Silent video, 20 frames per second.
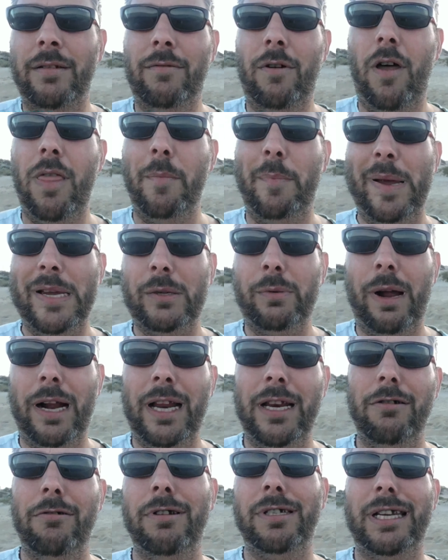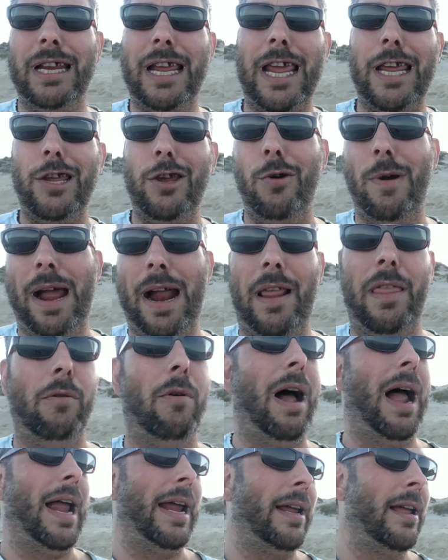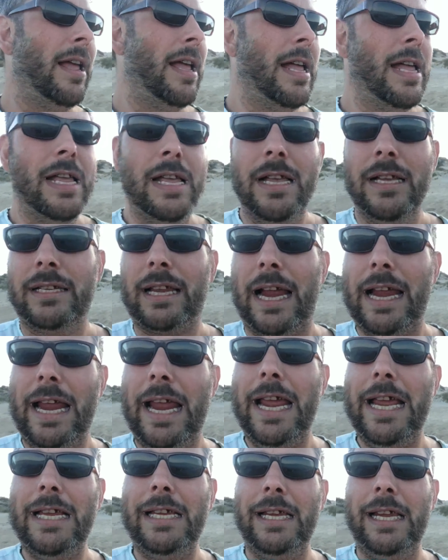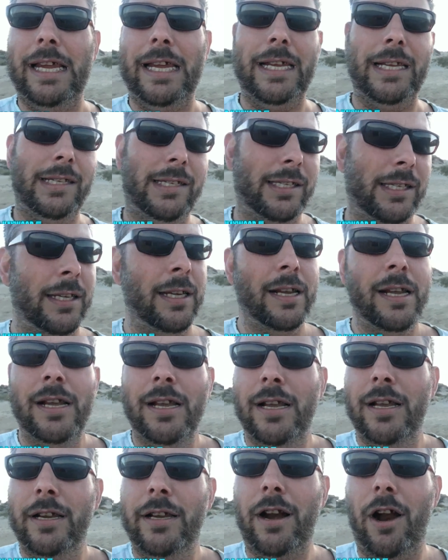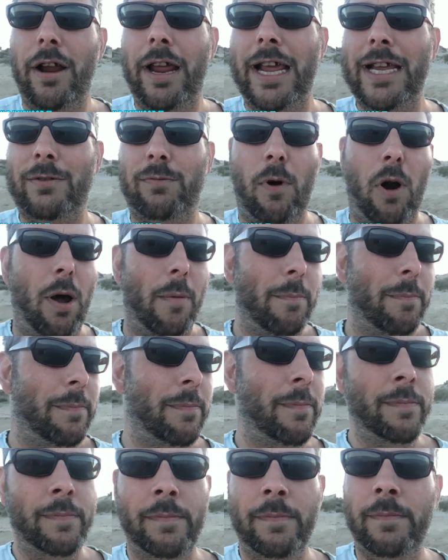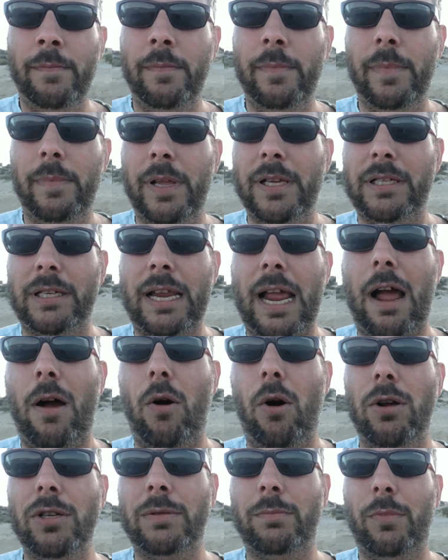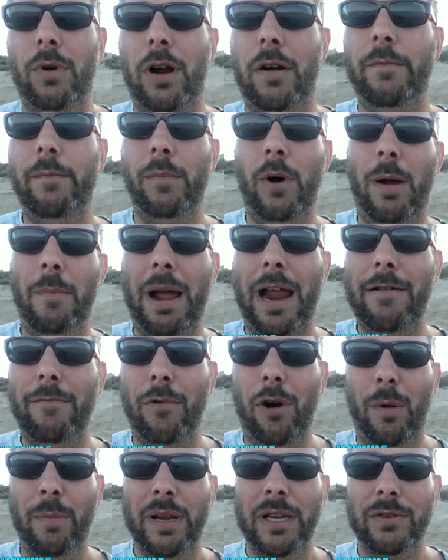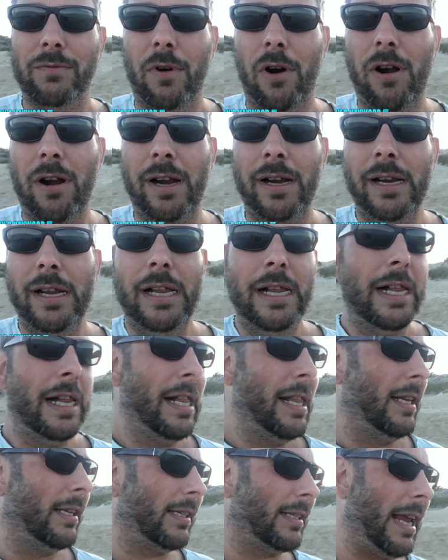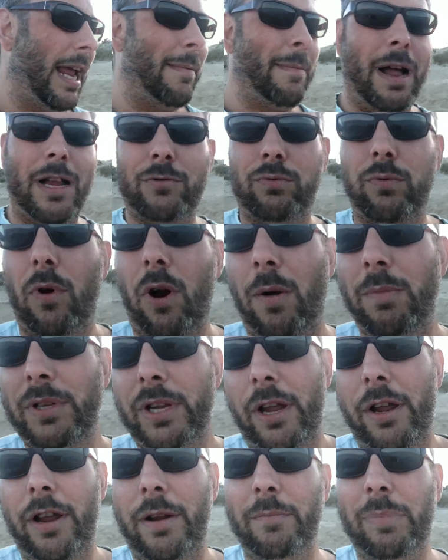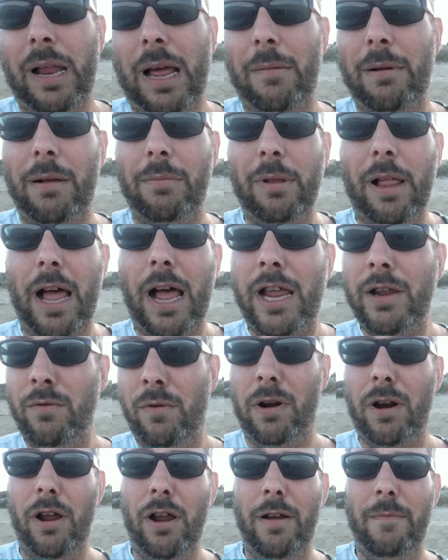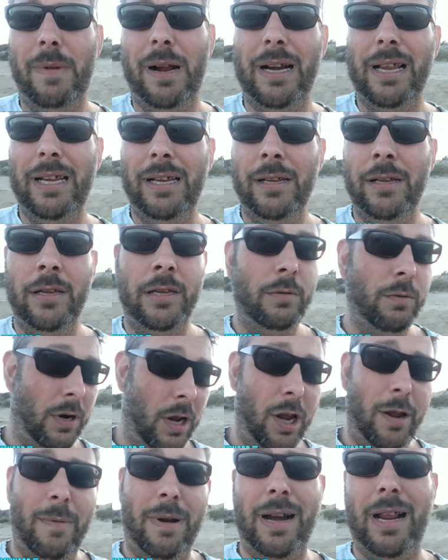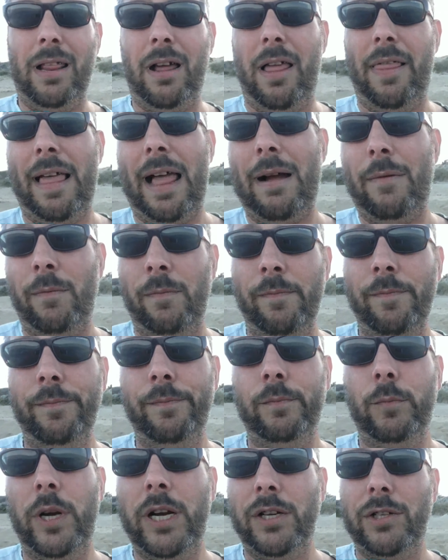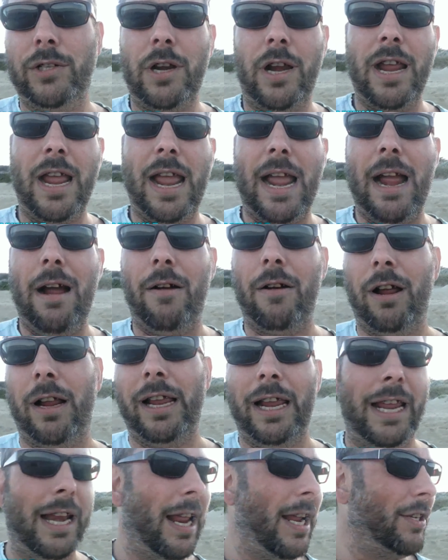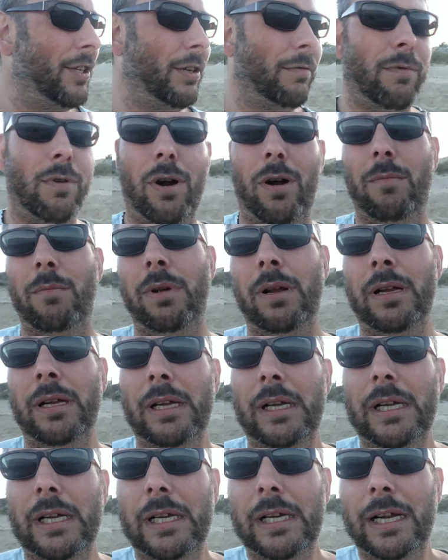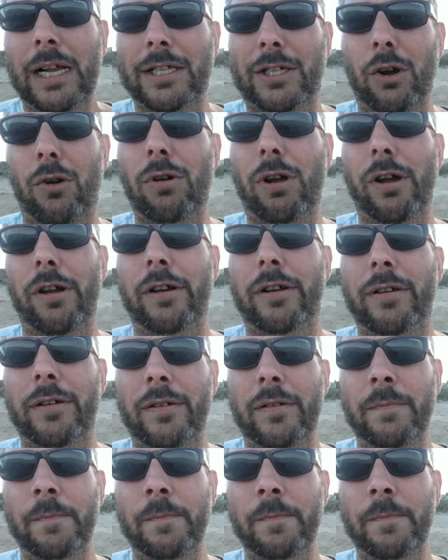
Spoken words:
Right? The best way to do it is to get you out of the way. Say, here's Rob. This is how awesome my mate Rob is, right? This is how much Rob's earned, blah, blah, blah. You want to earn money? You want to earn money like that? We can show you how and I can connect you to Rob. It's all good.